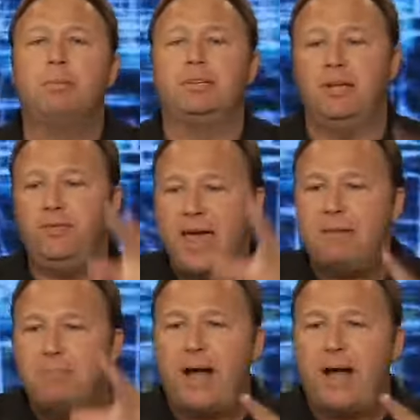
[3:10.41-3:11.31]
But then
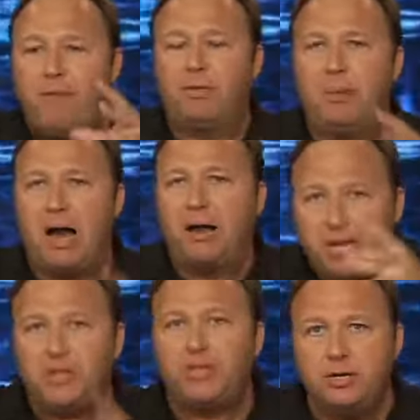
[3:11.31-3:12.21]
they buy off the
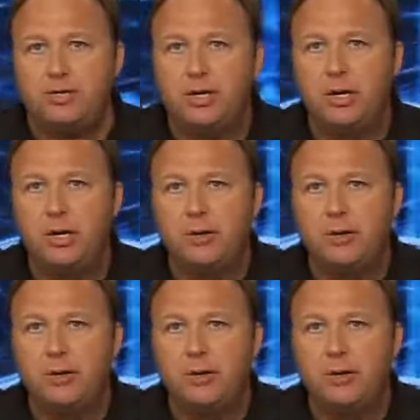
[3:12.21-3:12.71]
politicians